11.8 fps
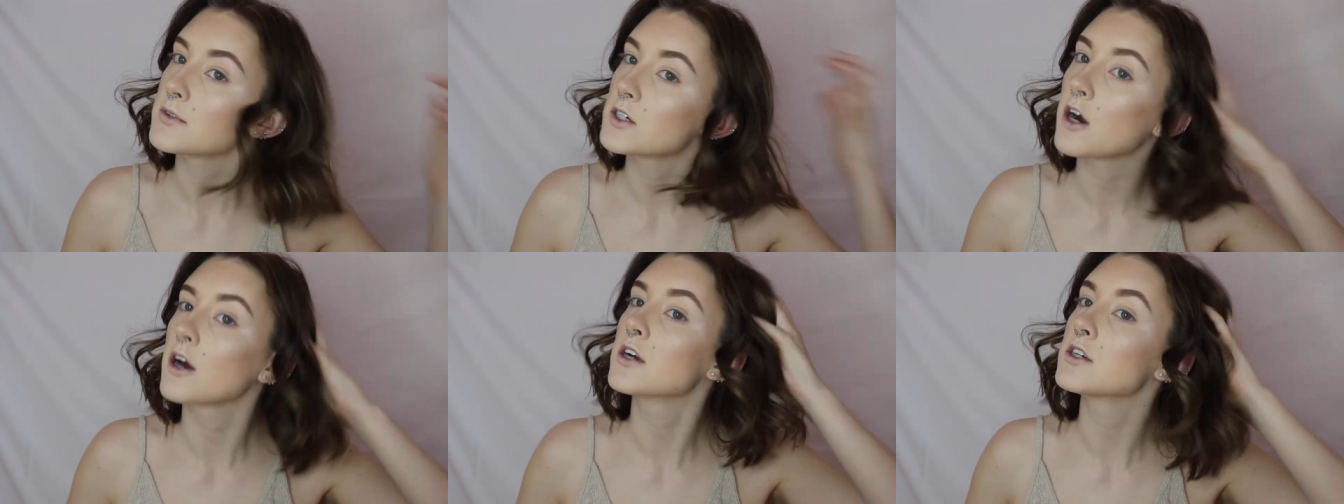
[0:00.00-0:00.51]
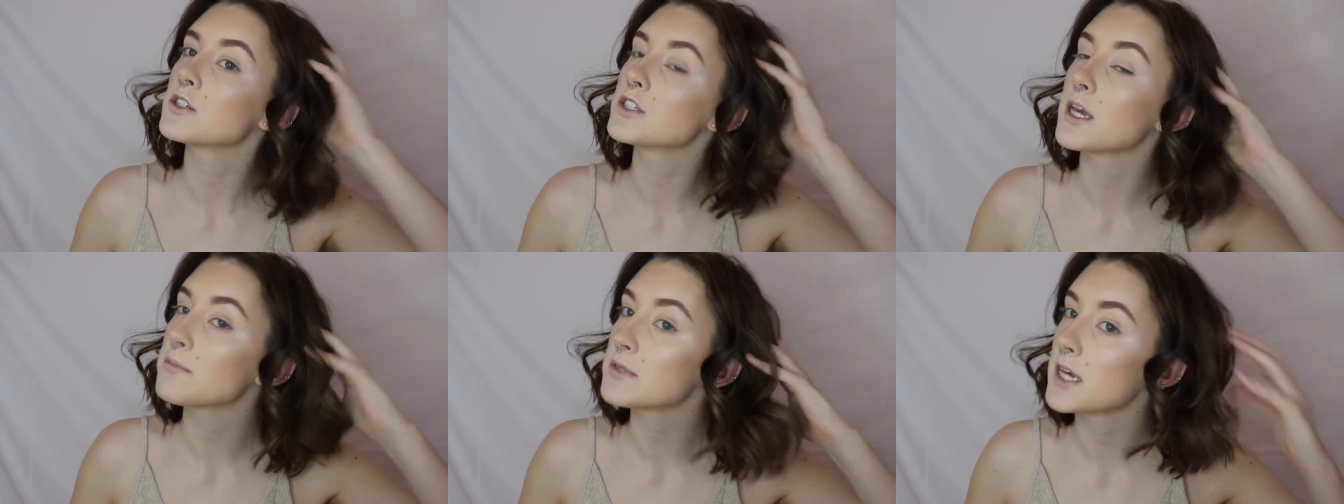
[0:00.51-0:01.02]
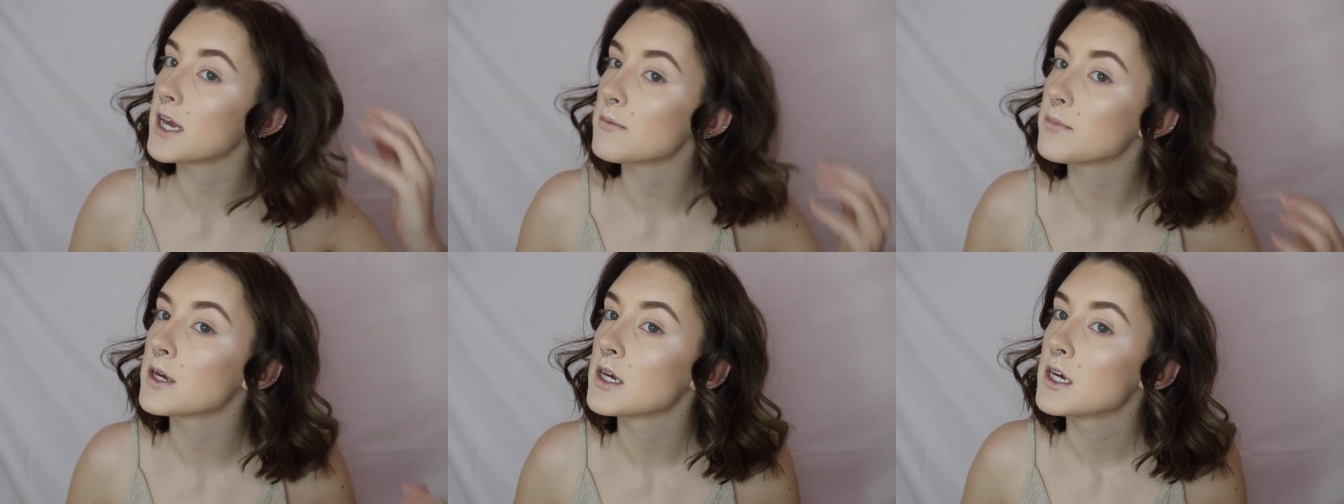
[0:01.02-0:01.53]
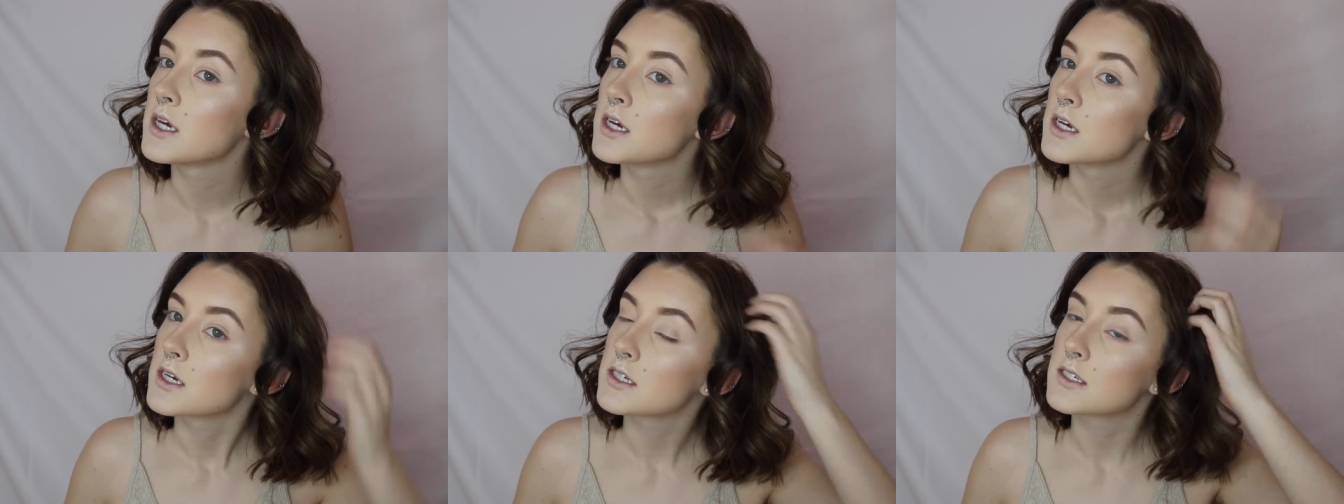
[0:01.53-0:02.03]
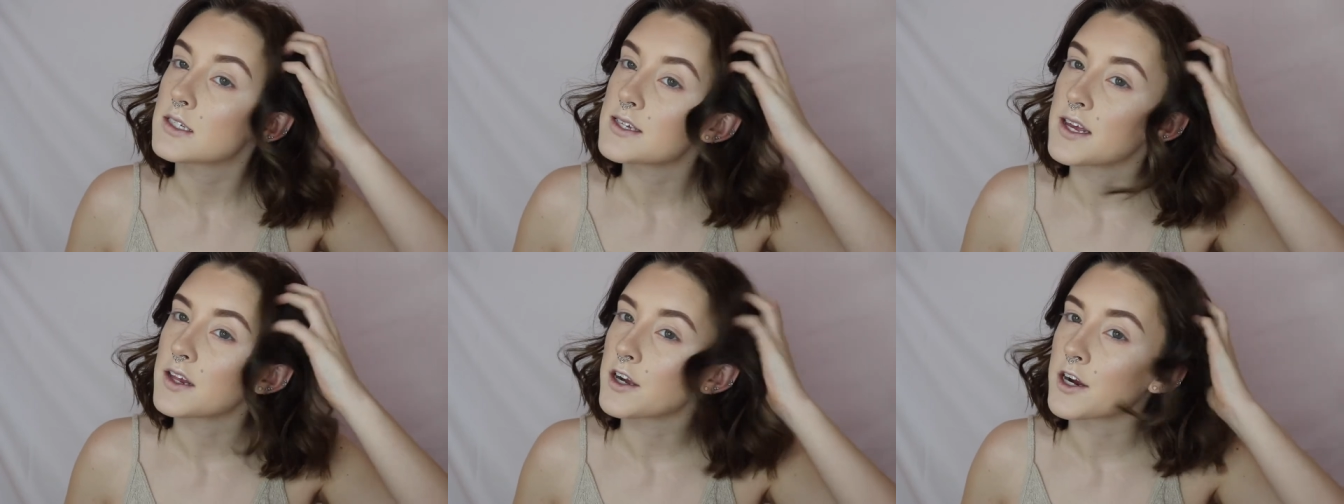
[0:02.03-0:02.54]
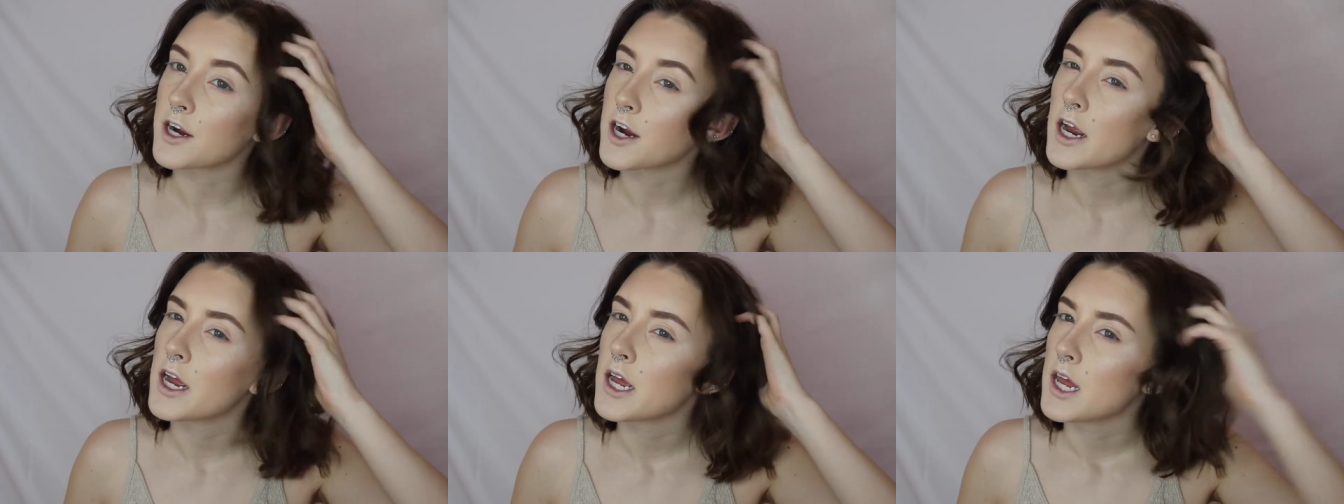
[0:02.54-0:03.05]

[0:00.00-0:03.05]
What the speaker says: Tarte Shape Tape Concealer,